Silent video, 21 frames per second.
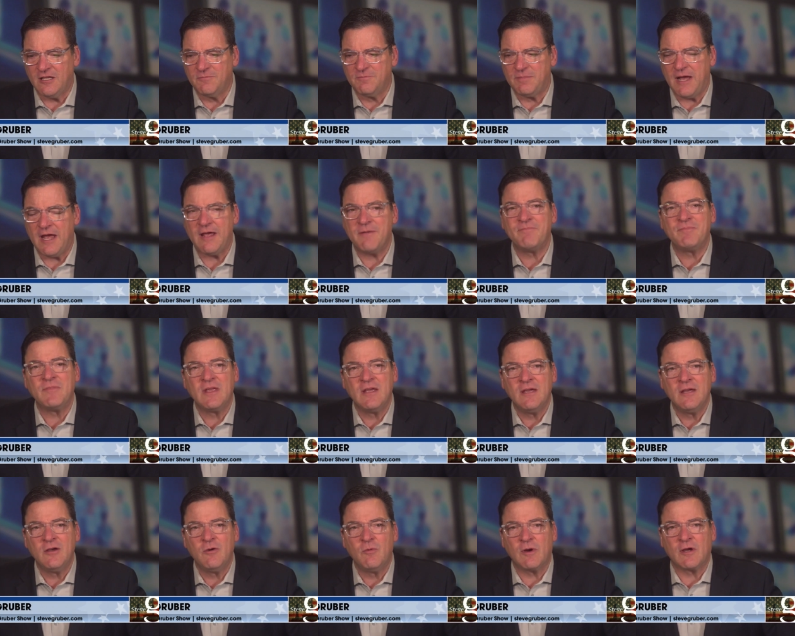killed
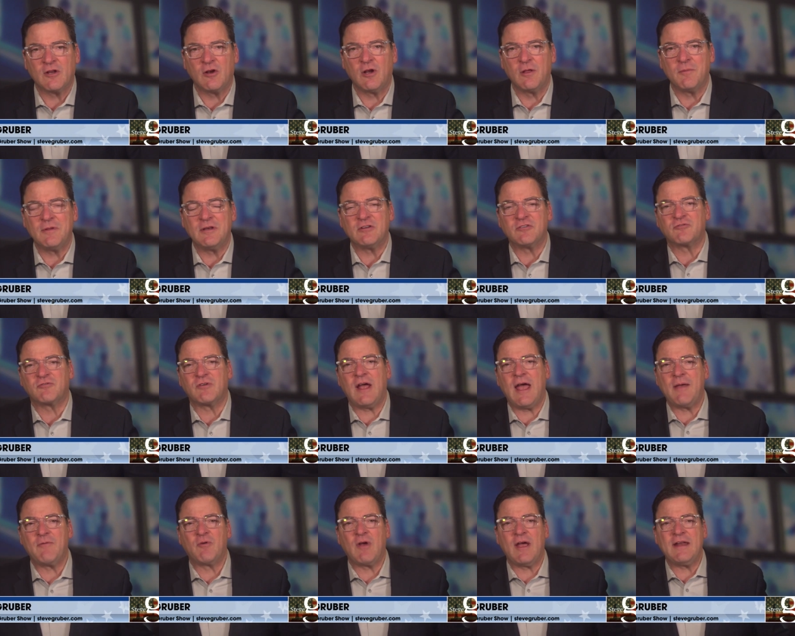by what can only be
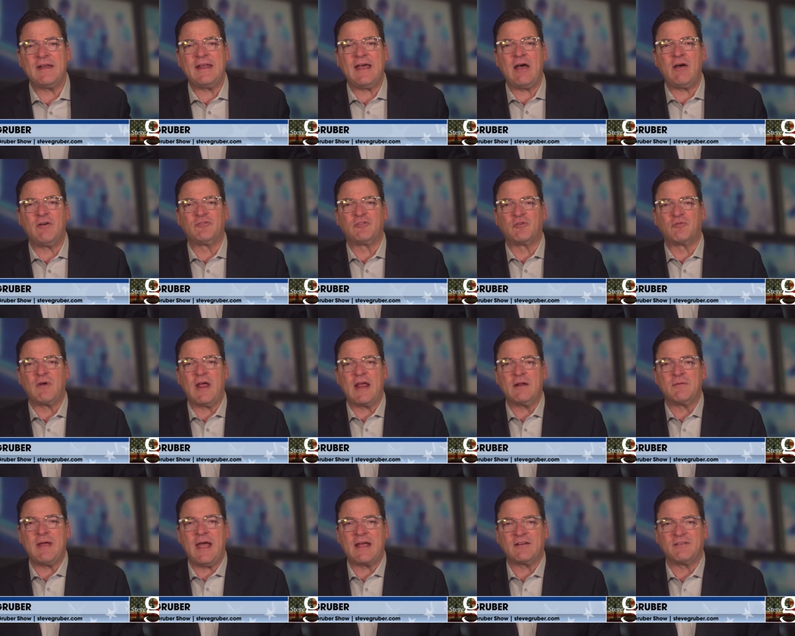described right now as
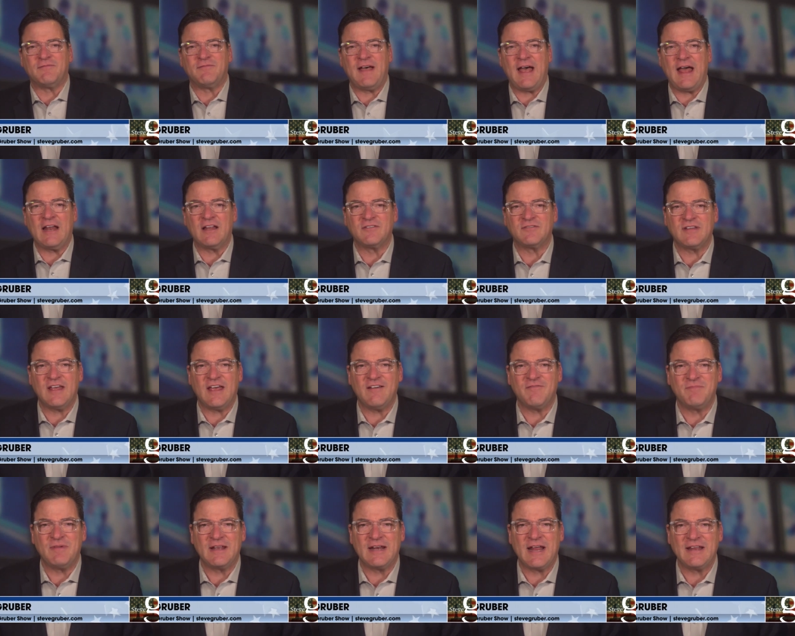a random act of
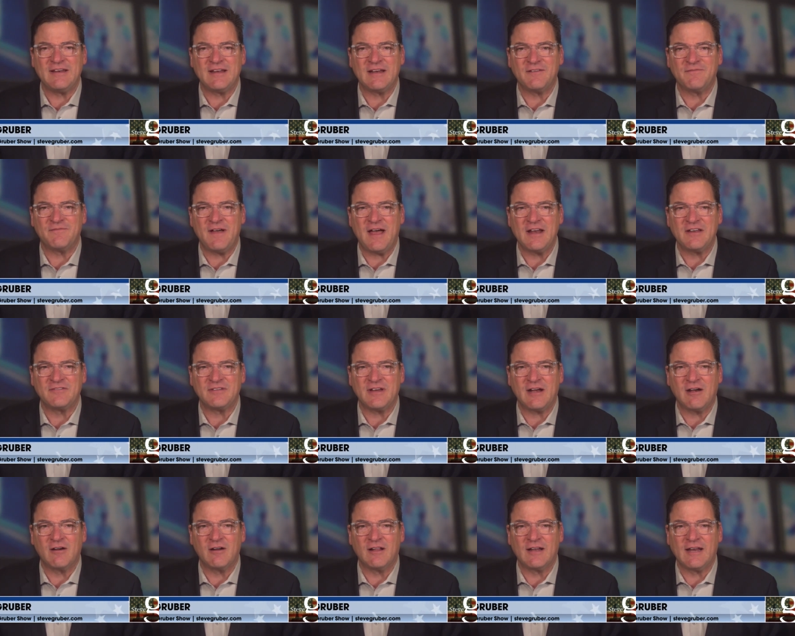violence have been
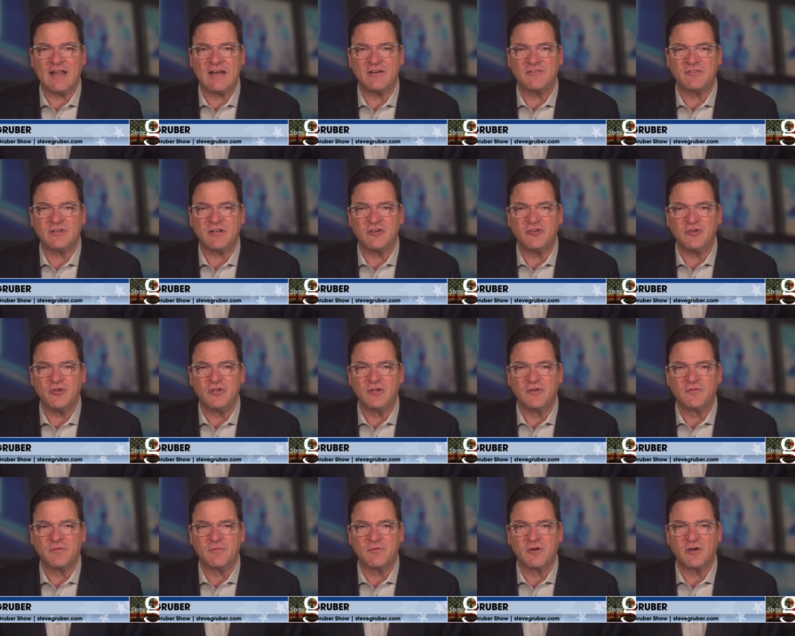identified as Ariel Anderson, a
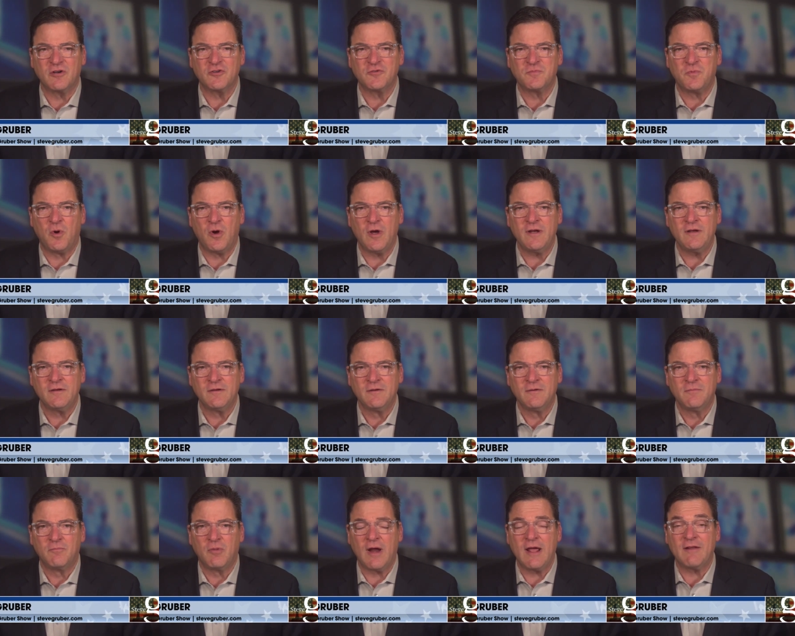junior from Grosse
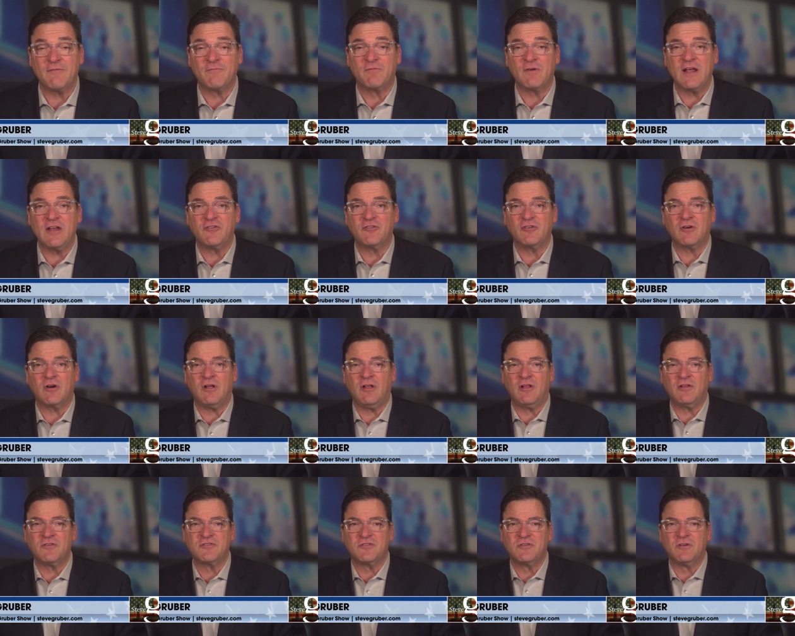Pointe, Brian
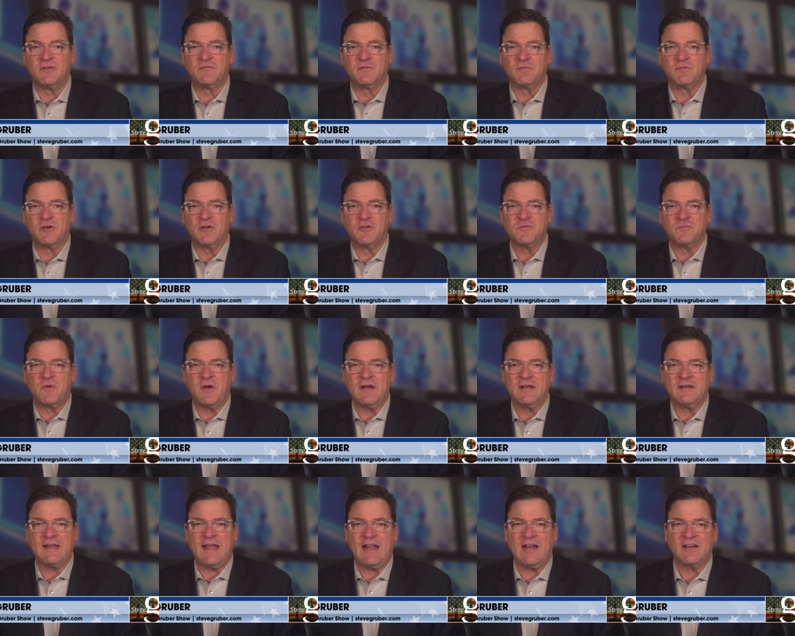Frazier, also from Grosse
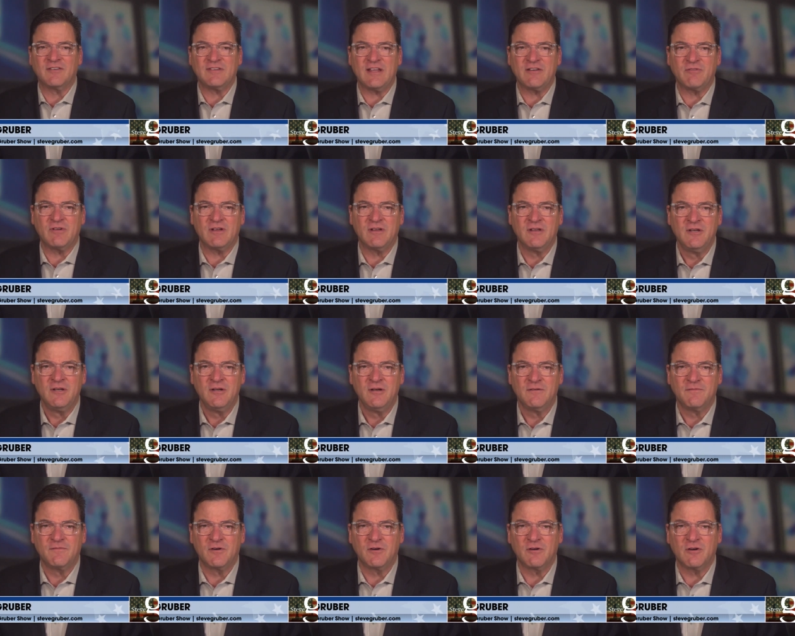Pointe, and Alexandria
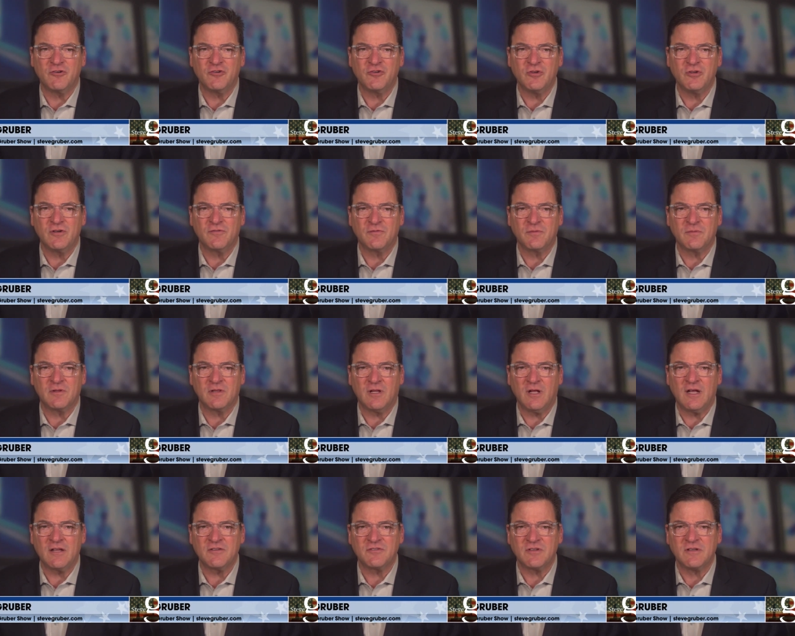Werner, a junior
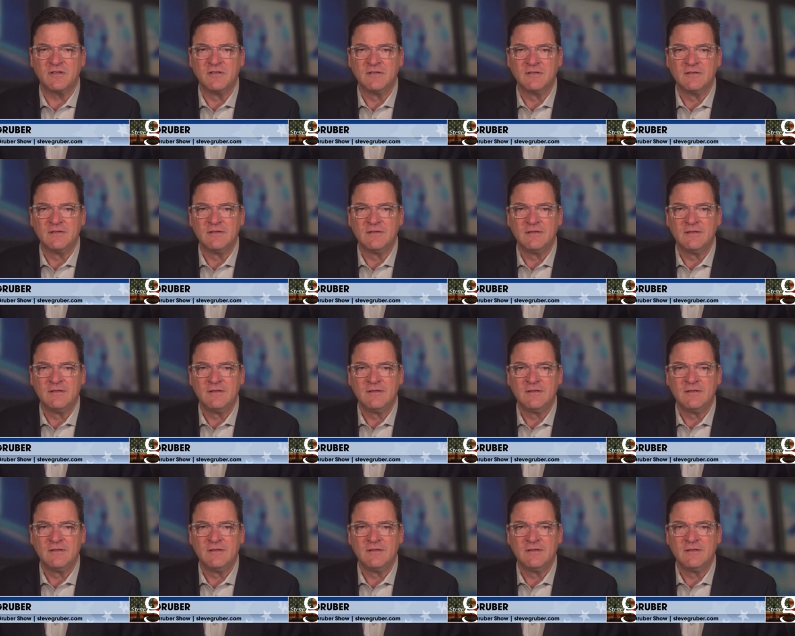from Clawson.